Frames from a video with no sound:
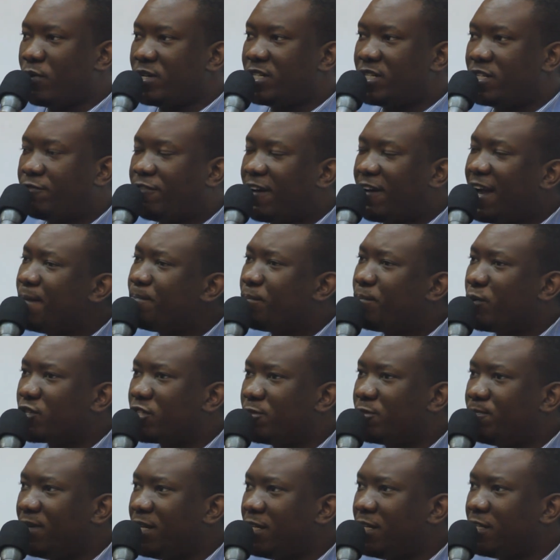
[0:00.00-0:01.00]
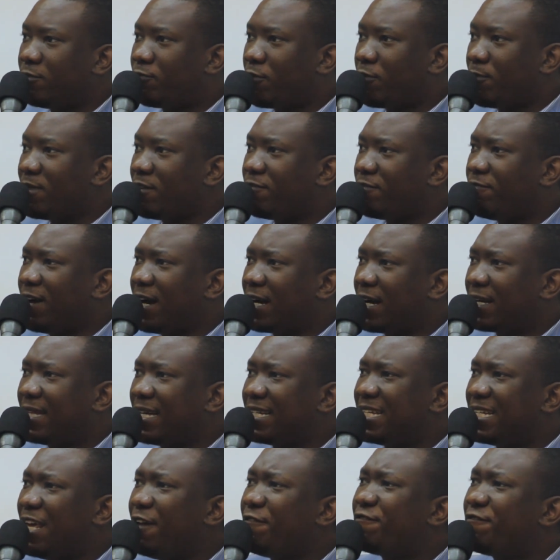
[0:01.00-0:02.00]
We define possibility from the fact
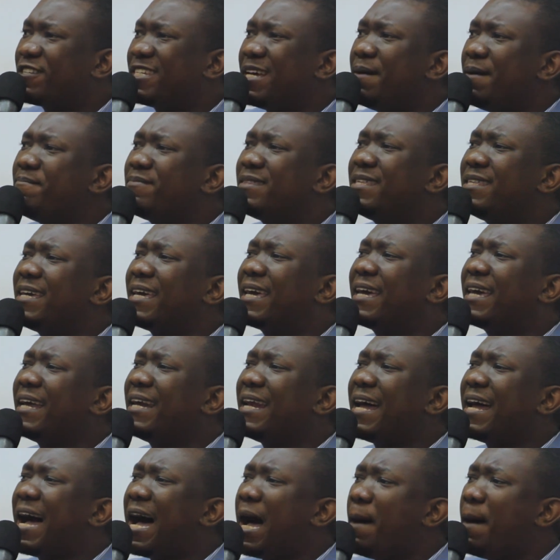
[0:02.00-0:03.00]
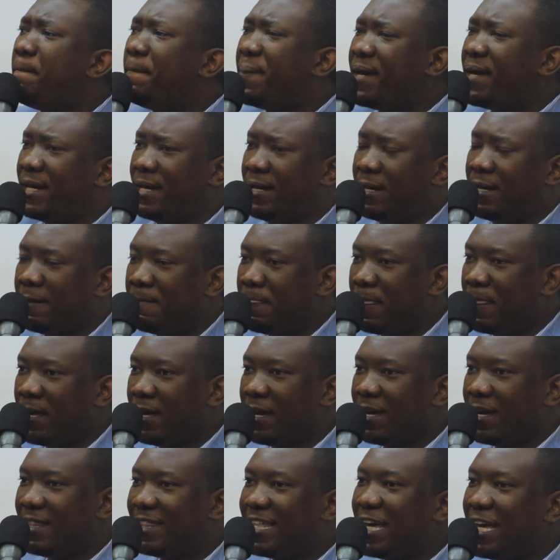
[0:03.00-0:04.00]
that if something can happen,
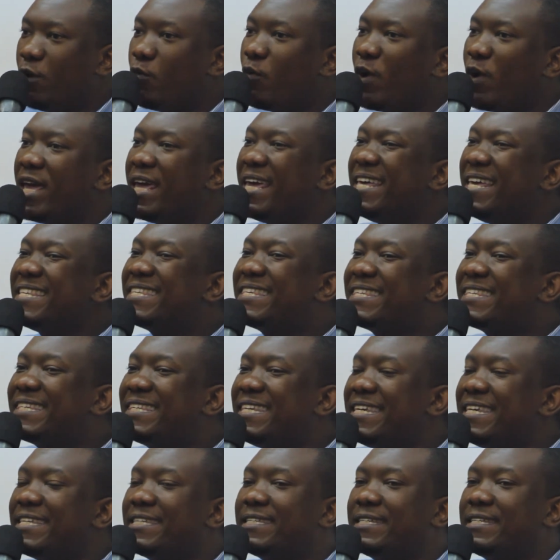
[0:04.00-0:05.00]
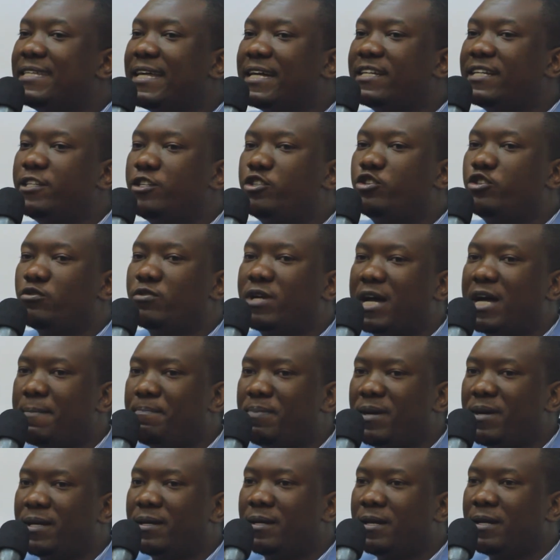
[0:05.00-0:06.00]
then we insist that it should
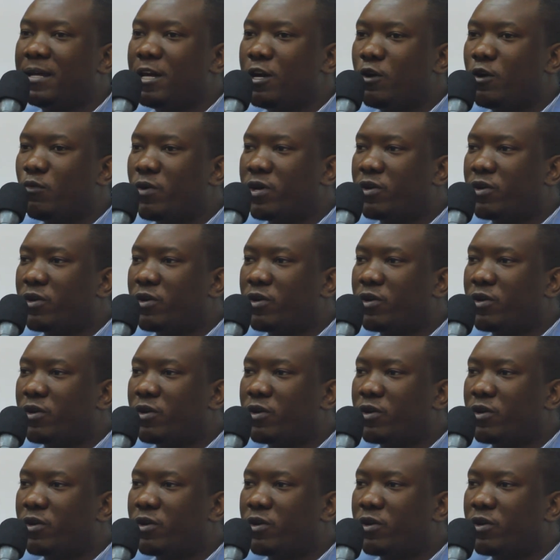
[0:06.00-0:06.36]
happen.